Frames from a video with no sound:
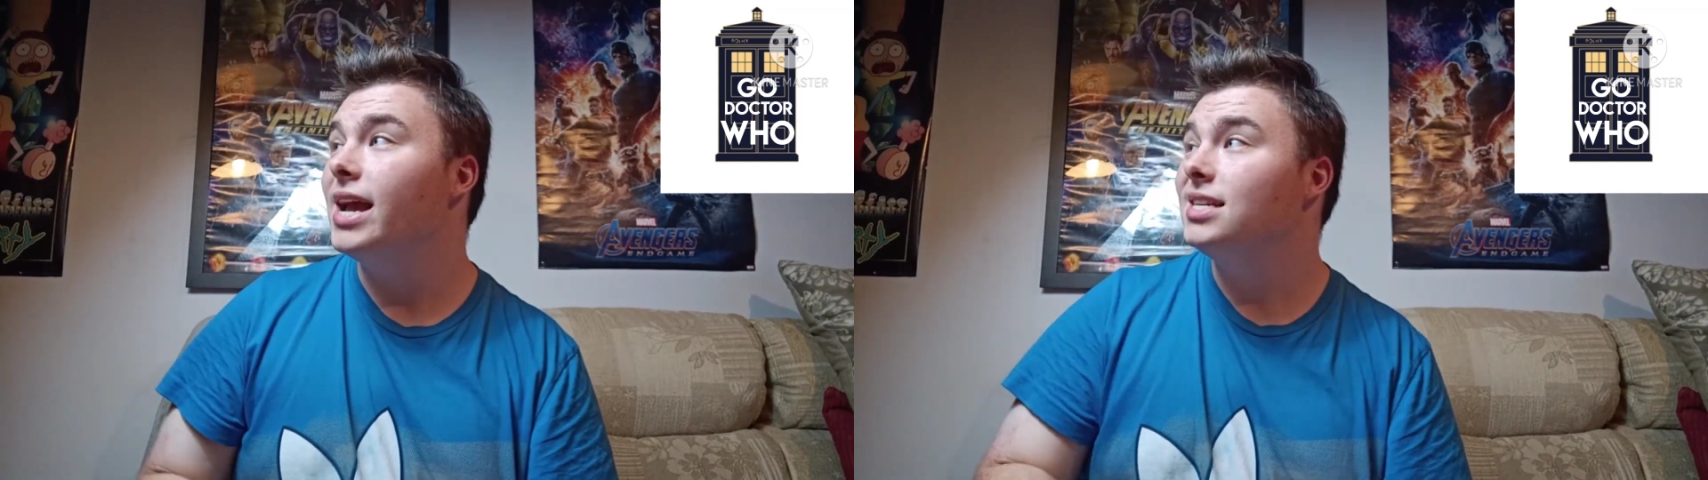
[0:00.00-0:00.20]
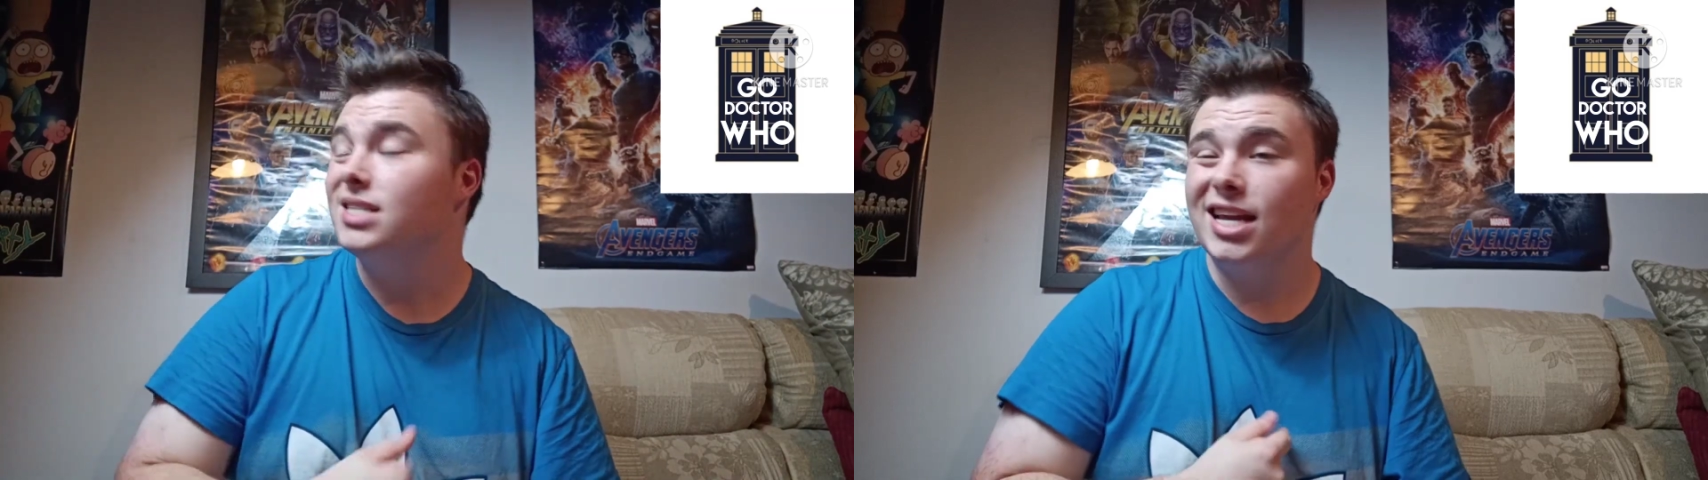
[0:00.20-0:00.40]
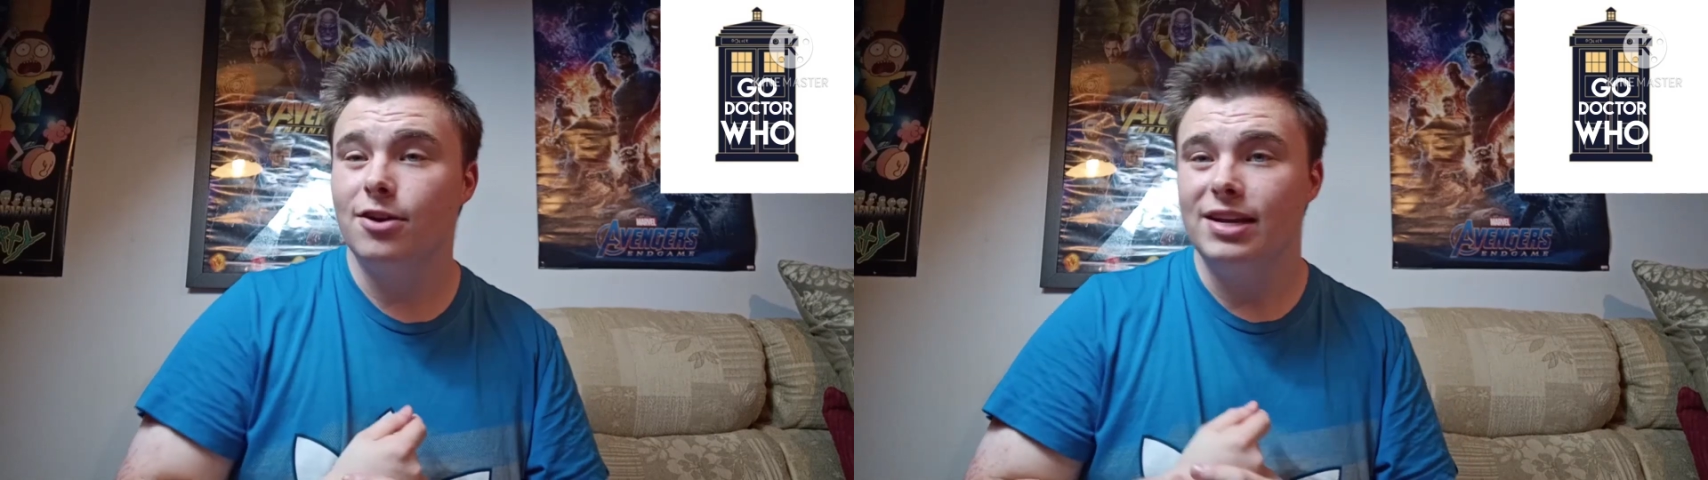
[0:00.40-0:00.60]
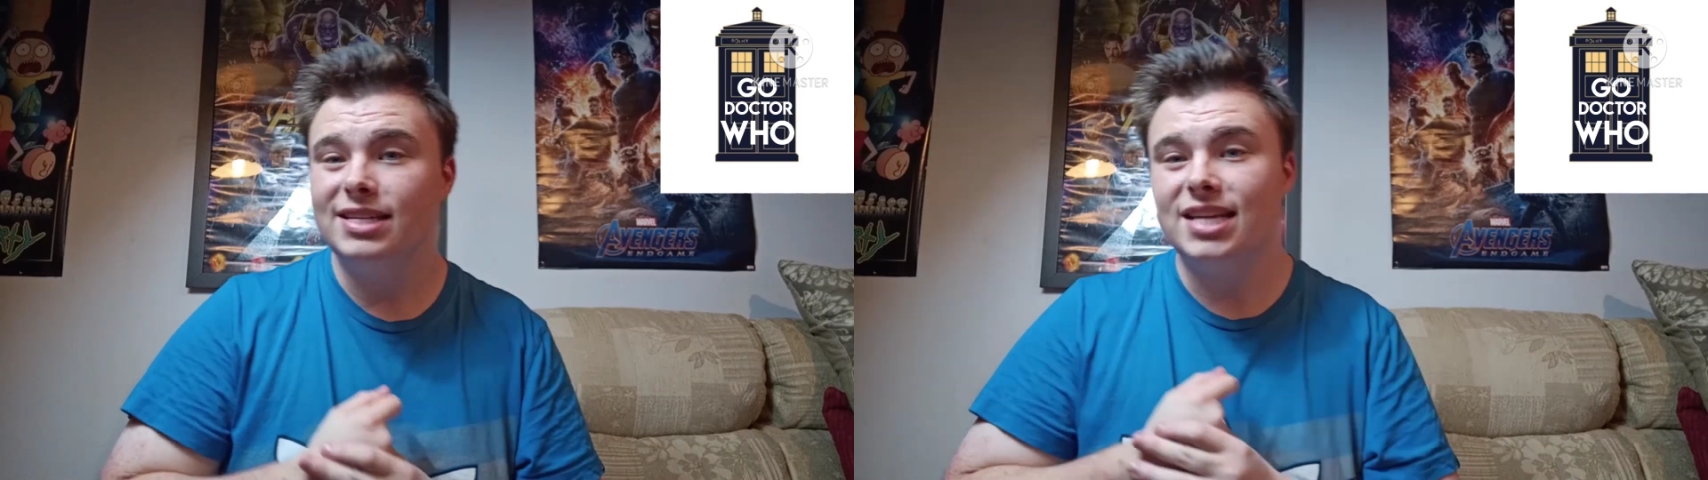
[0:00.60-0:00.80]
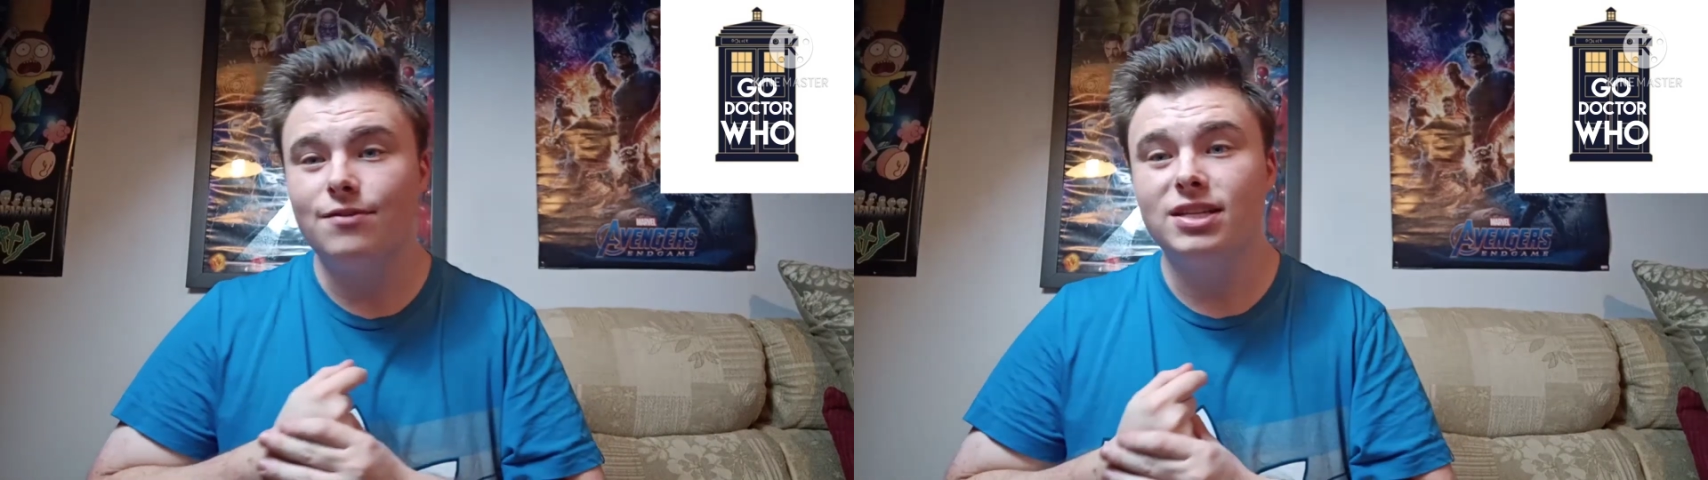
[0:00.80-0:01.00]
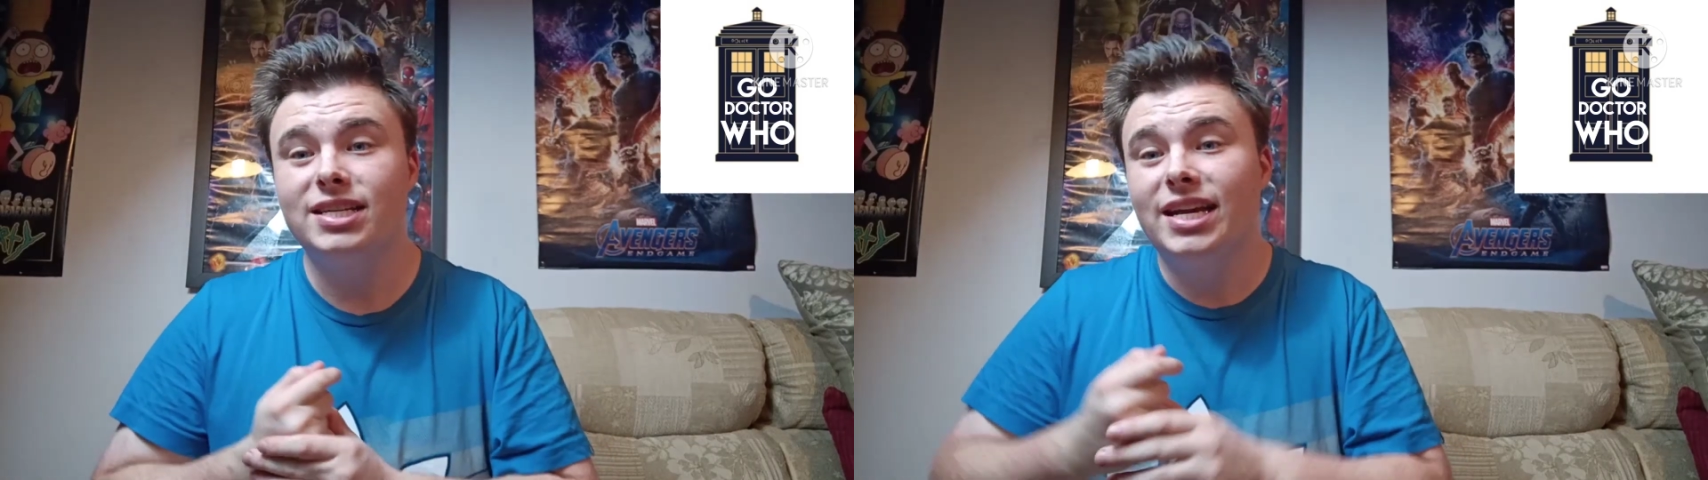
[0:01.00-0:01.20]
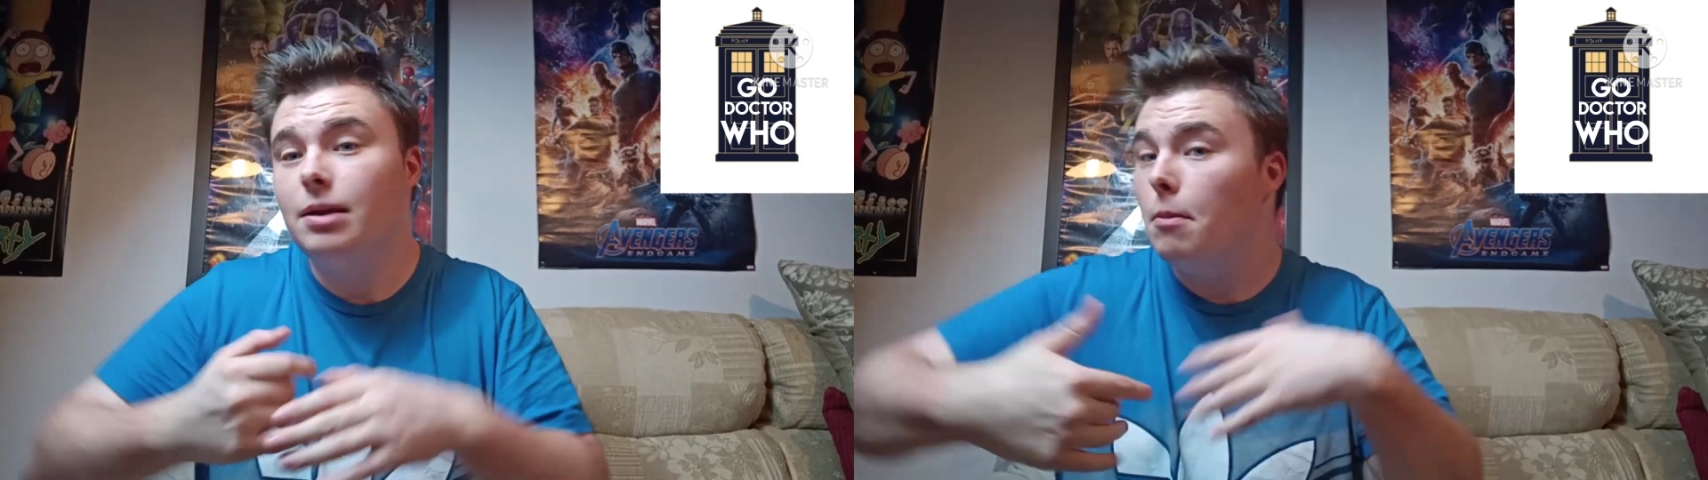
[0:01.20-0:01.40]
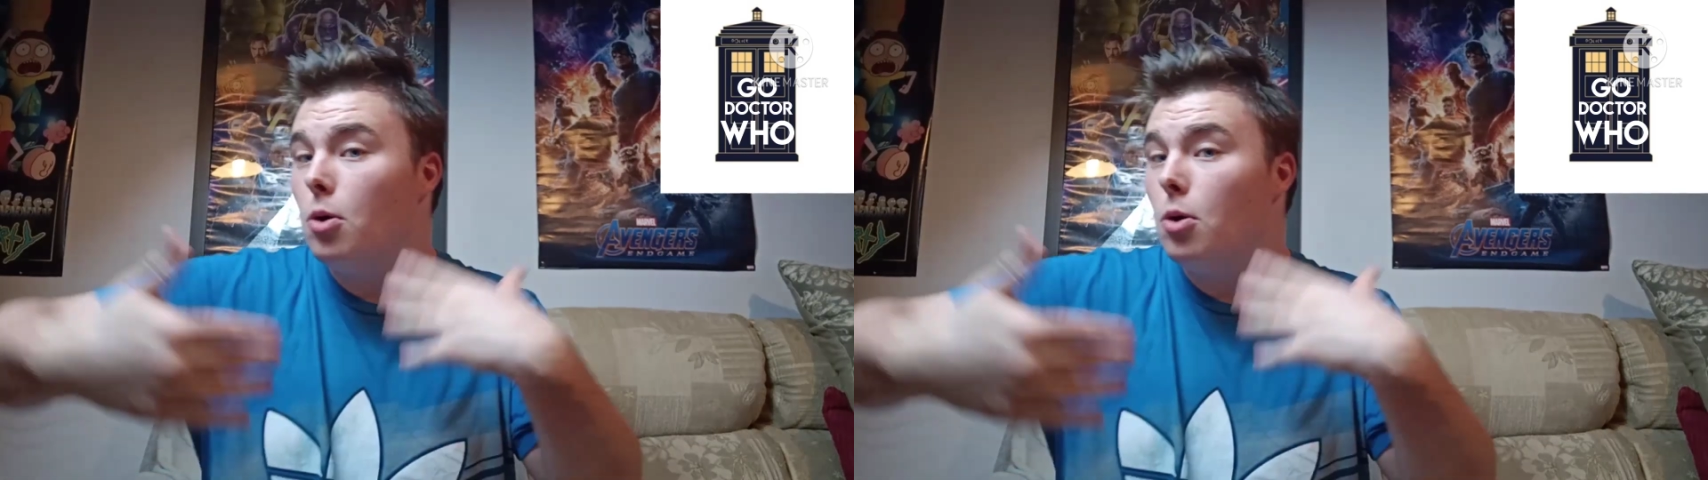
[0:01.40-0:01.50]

a Series 17